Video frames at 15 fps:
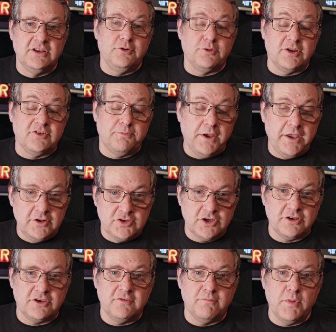You're going to pay a
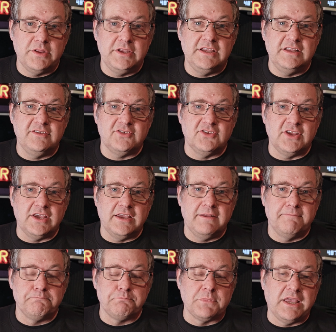chunk of money into
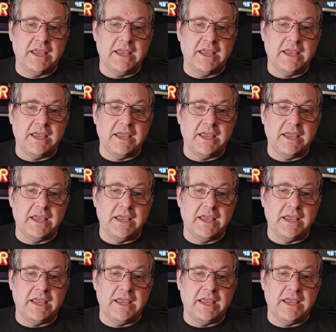there,